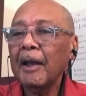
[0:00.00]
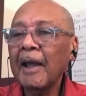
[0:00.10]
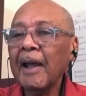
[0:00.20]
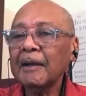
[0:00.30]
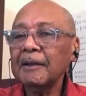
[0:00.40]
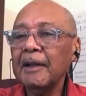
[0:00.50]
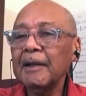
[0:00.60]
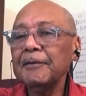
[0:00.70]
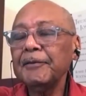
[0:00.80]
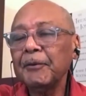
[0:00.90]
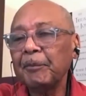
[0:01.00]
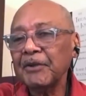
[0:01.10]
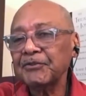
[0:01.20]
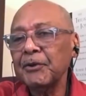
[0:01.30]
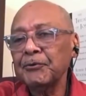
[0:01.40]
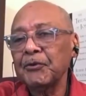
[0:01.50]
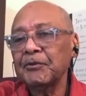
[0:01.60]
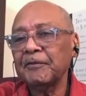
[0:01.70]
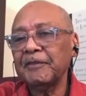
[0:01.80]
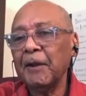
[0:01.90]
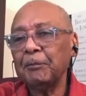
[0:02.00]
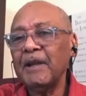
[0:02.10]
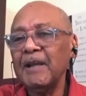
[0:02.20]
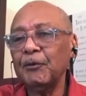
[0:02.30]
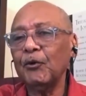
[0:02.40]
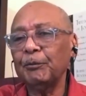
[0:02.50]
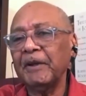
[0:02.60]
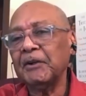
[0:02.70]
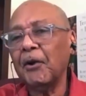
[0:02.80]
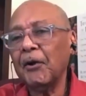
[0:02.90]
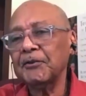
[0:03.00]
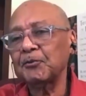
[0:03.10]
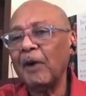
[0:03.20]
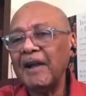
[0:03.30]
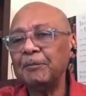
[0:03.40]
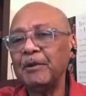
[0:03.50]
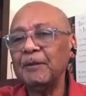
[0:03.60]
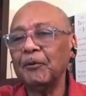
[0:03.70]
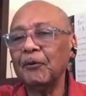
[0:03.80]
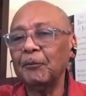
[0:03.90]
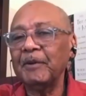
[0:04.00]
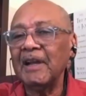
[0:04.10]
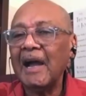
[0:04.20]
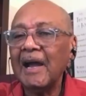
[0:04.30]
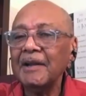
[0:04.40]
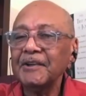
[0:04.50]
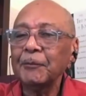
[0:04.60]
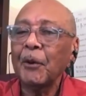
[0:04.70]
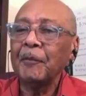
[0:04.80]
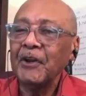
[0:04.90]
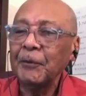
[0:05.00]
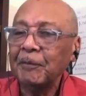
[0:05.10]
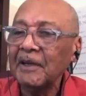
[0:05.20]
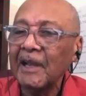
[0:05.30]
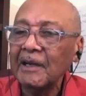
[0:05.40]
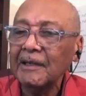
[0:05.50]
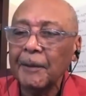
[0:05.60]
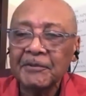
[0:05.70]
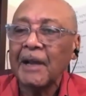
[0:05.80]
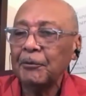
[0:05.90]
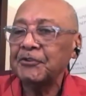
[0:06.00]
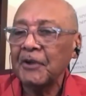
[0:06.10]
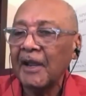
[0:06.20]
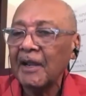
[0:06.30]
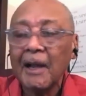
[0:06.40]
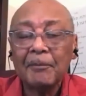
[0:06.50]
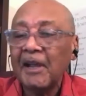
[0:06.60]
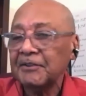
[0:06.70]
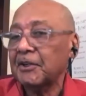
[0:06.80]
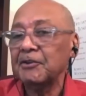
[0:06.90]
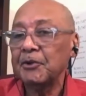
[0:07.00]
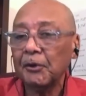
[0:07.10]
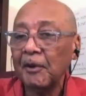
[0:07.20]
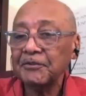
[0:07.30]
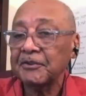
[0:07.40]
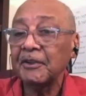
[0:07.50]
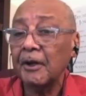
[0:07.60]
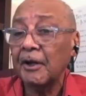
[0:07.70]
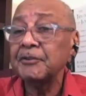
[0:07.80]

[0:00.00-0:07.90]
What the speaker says: act in the best interest of their people because white people behind them are manipulating them? Is that what you're I'm asking your question.